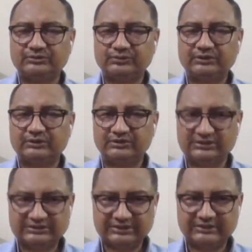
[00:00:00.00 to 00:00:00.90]
we can only
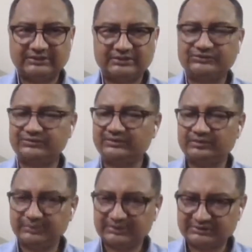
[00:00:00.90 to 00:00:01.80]
say that history
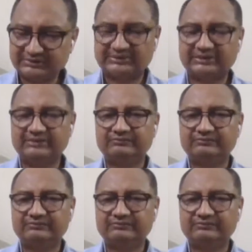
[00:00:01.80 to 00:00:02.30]
repeats itself,